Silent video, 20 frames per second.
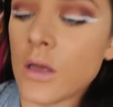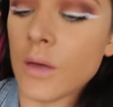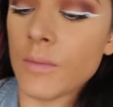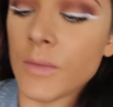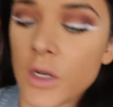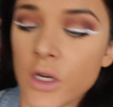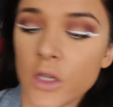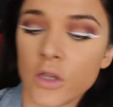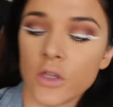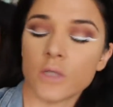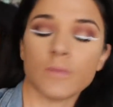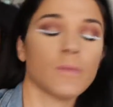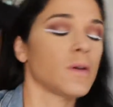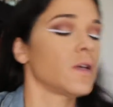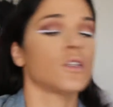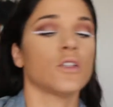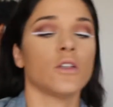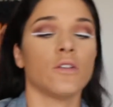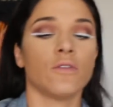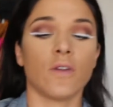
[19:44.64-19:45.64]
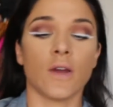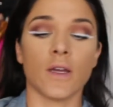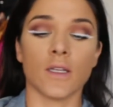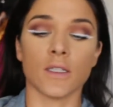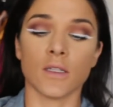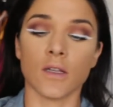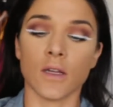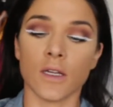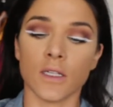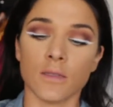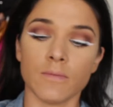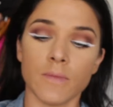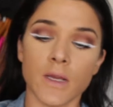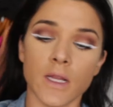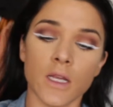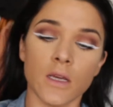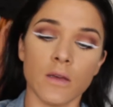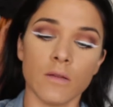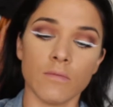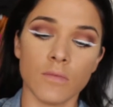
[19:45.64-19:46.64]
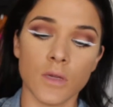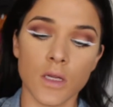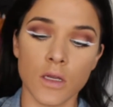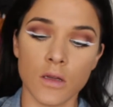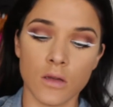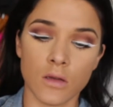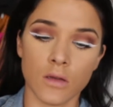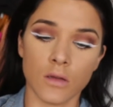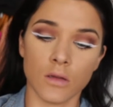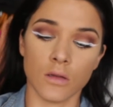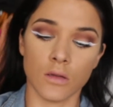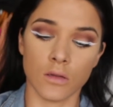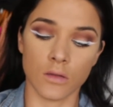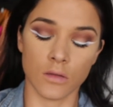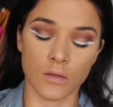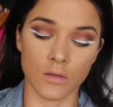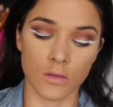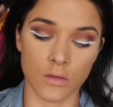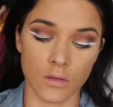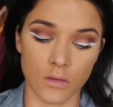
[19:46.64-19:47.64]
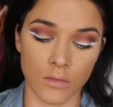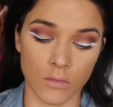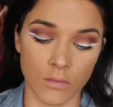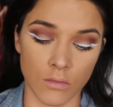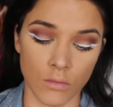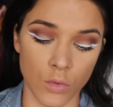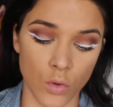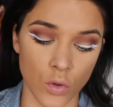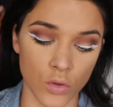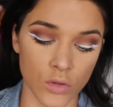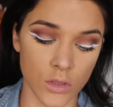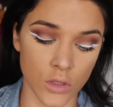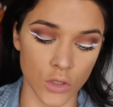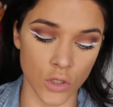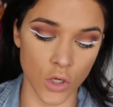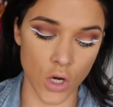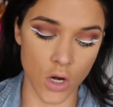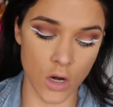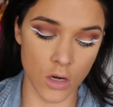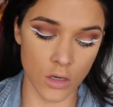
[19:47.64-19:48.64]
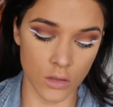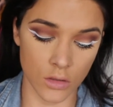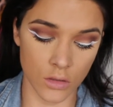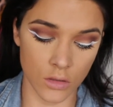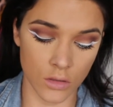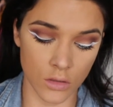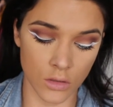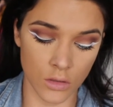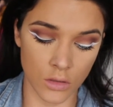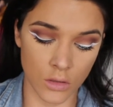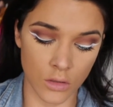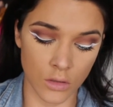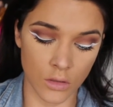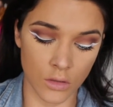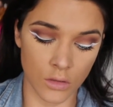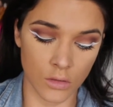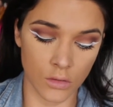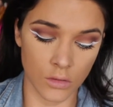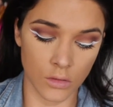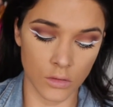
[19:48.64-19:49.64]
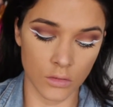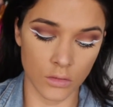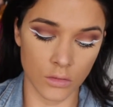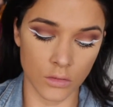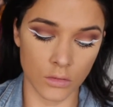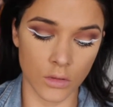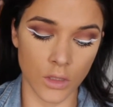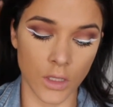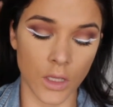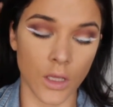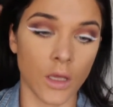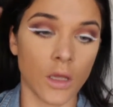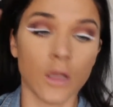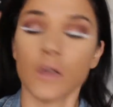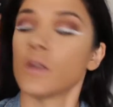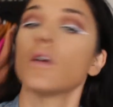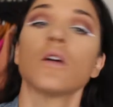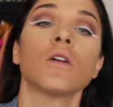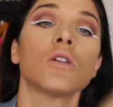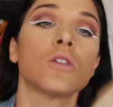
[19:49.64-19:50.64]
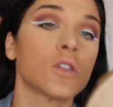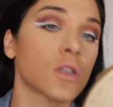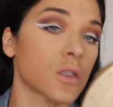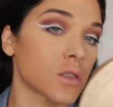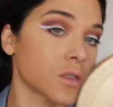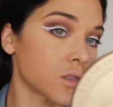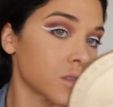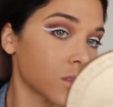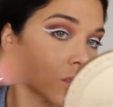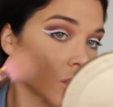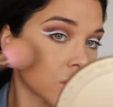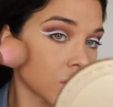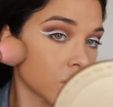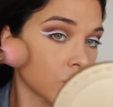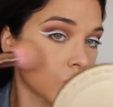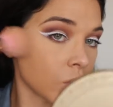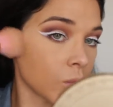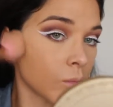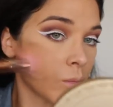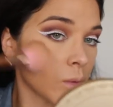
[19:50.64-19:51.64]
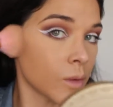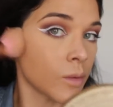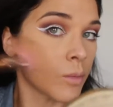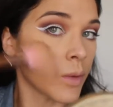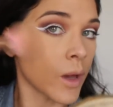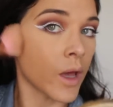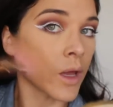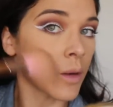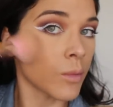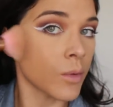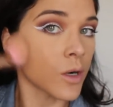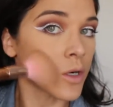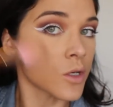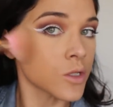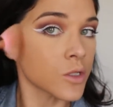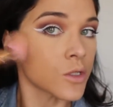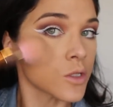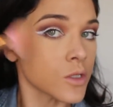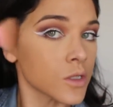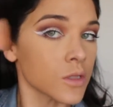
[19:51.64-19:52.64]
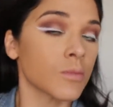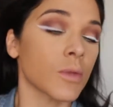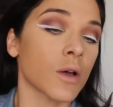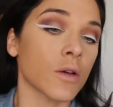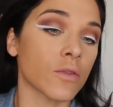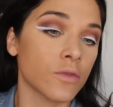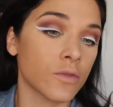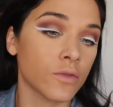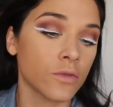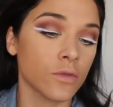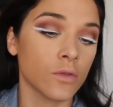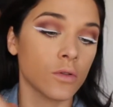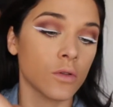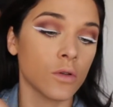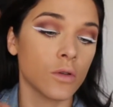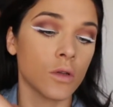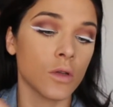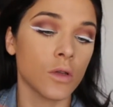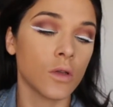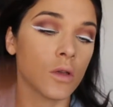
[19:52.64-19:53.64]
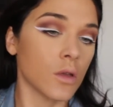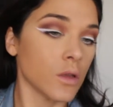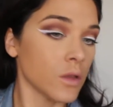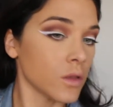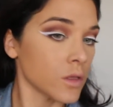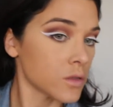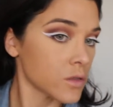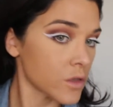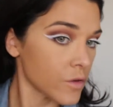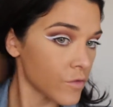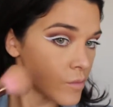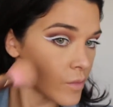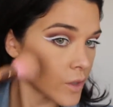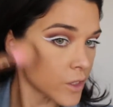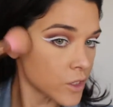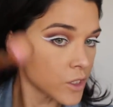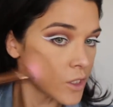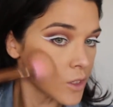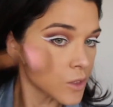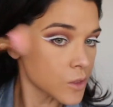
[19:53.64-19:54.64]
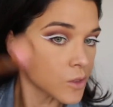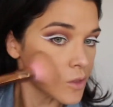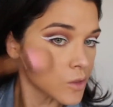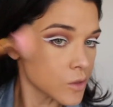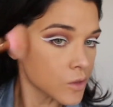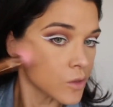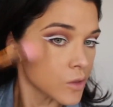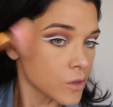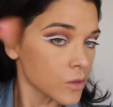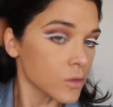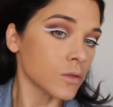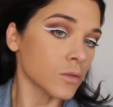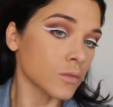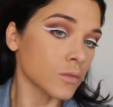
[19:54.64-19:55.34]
I'm going to use my Too Faced Light to Medium bronzer and just with a big powder brush just buff this over my cheeks.